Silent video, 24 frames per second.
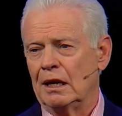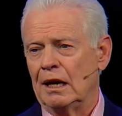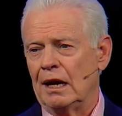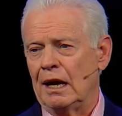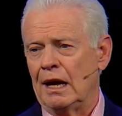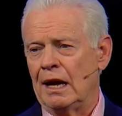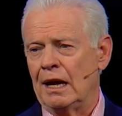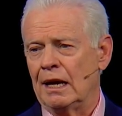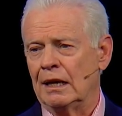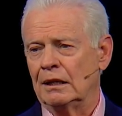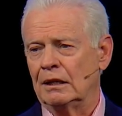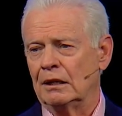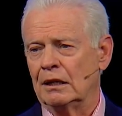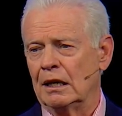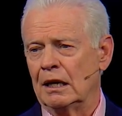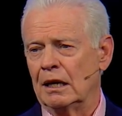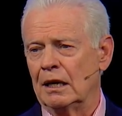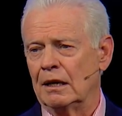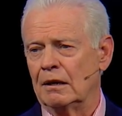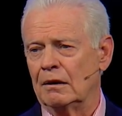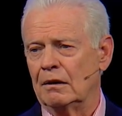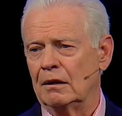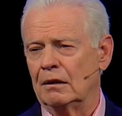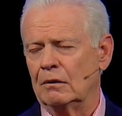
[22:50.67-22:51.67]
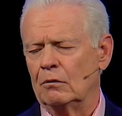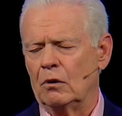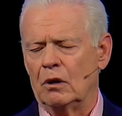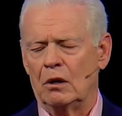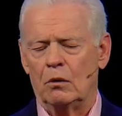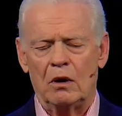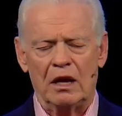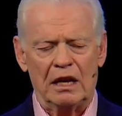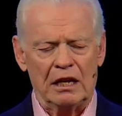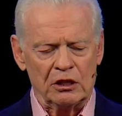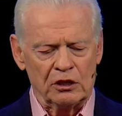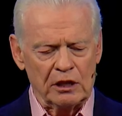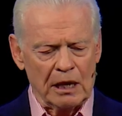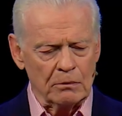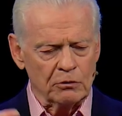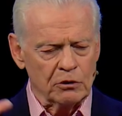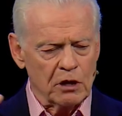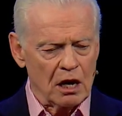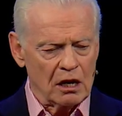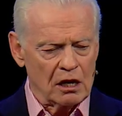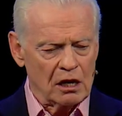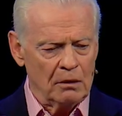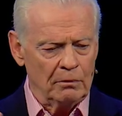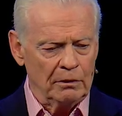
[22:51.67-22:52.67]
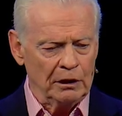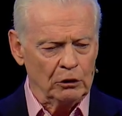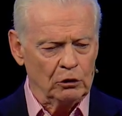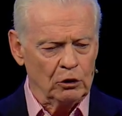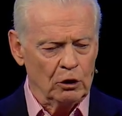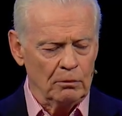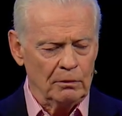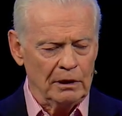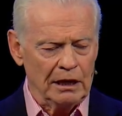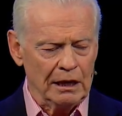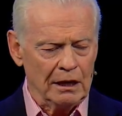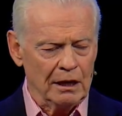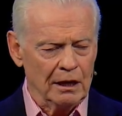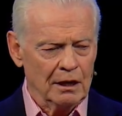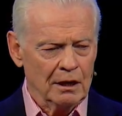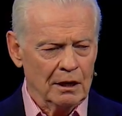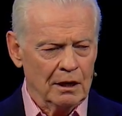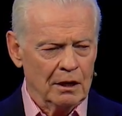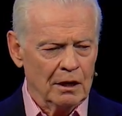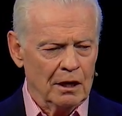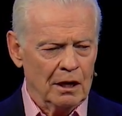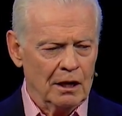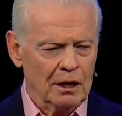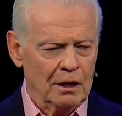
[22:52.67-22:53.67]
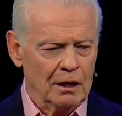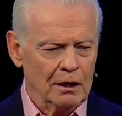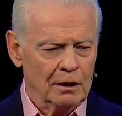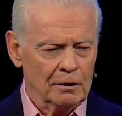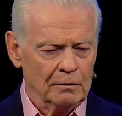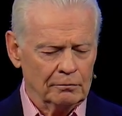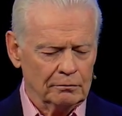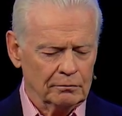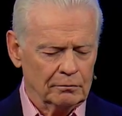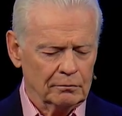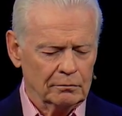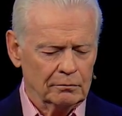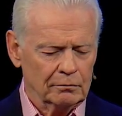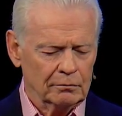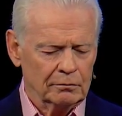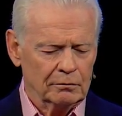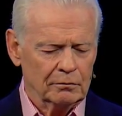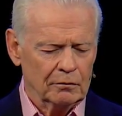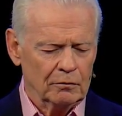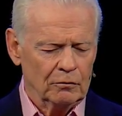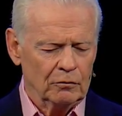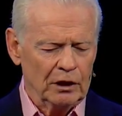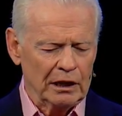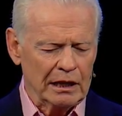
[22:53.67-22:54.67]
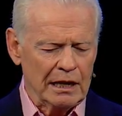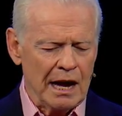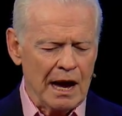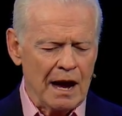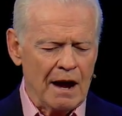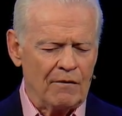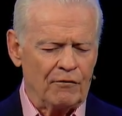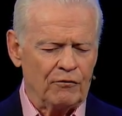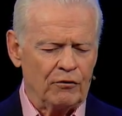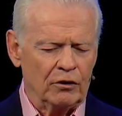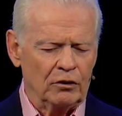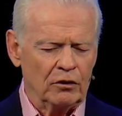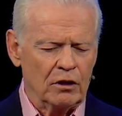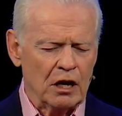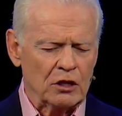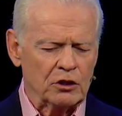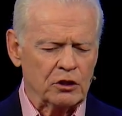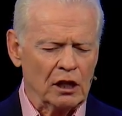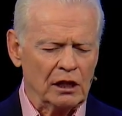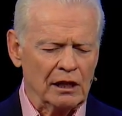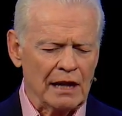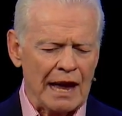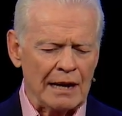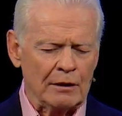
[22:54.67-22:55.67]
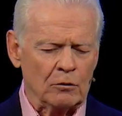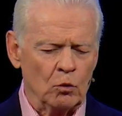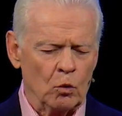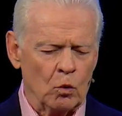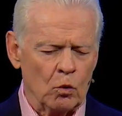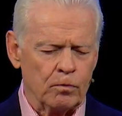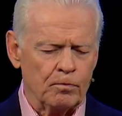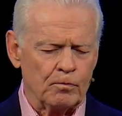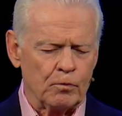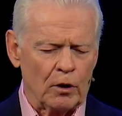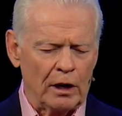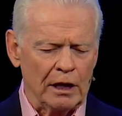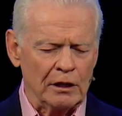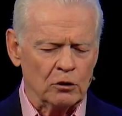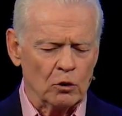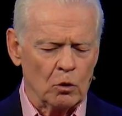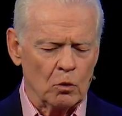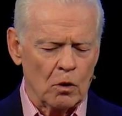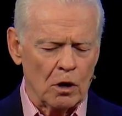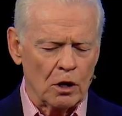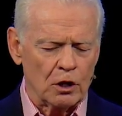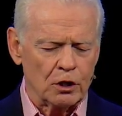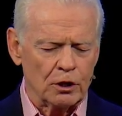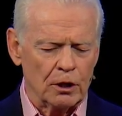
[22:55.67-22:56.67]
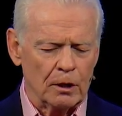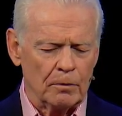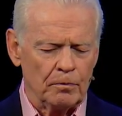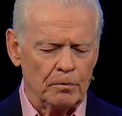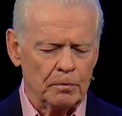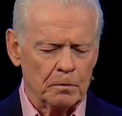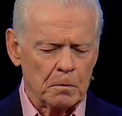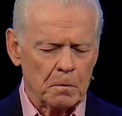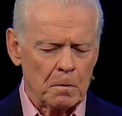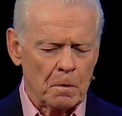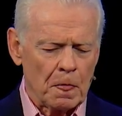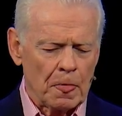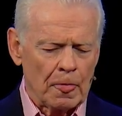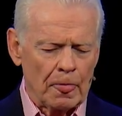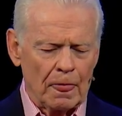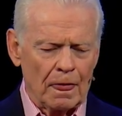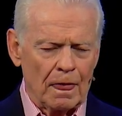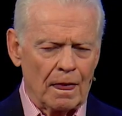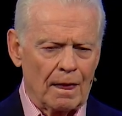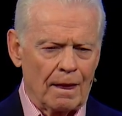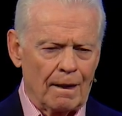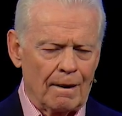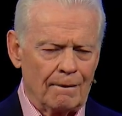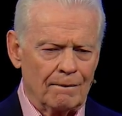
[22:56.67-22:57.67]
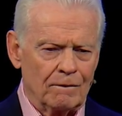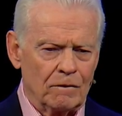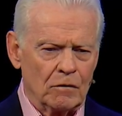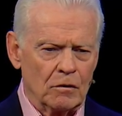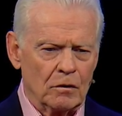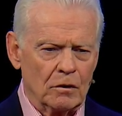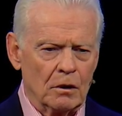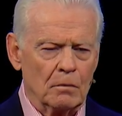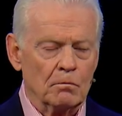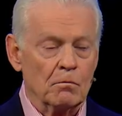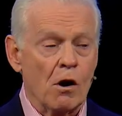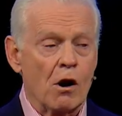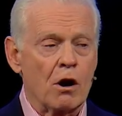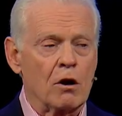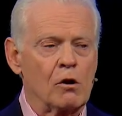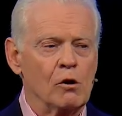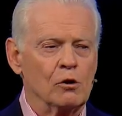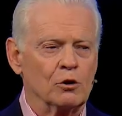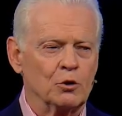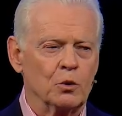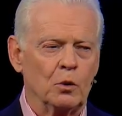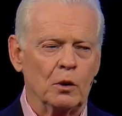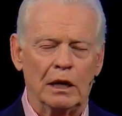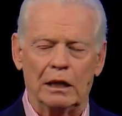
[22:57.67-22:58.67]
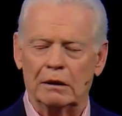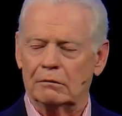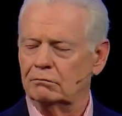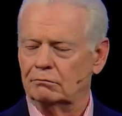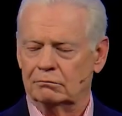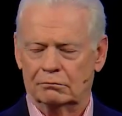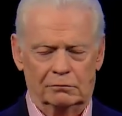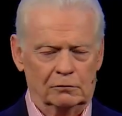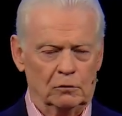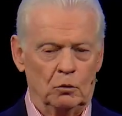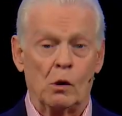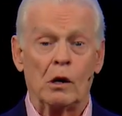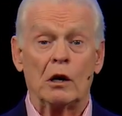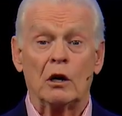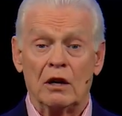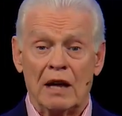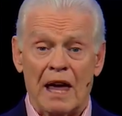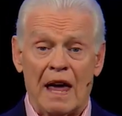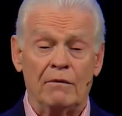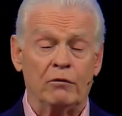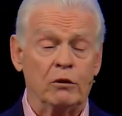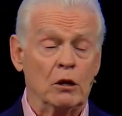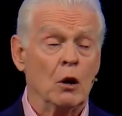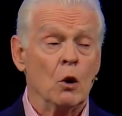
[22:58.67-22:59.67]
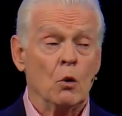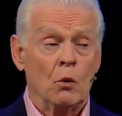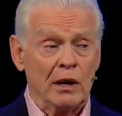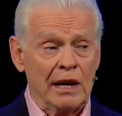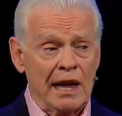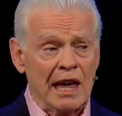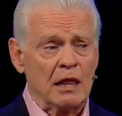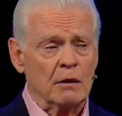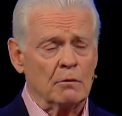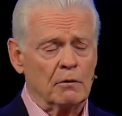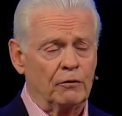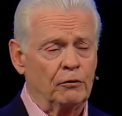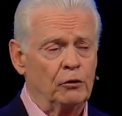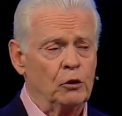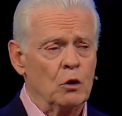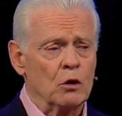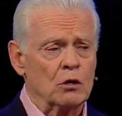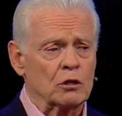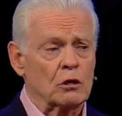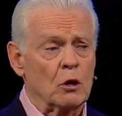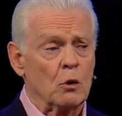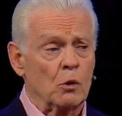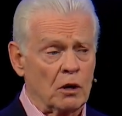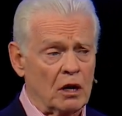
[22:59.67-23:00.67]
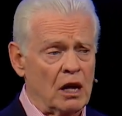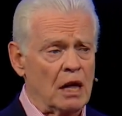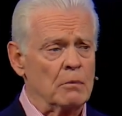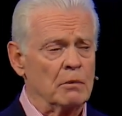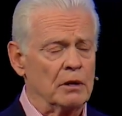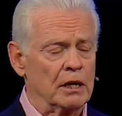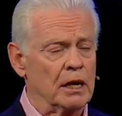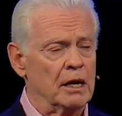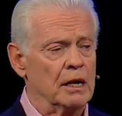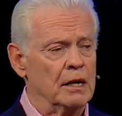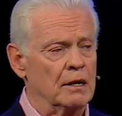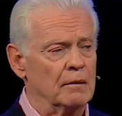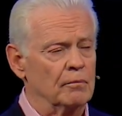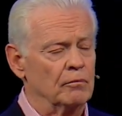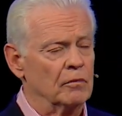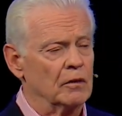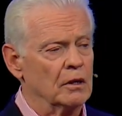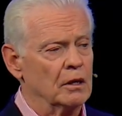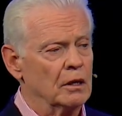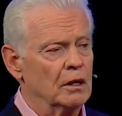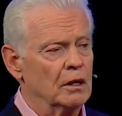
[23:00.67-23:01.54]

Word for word: And uh, his name's not coming to me. Uh, the guy does the Latin praise and worship, Marco Sweat. We're gonna have him, we had him a few years ago, we're gonna have him again.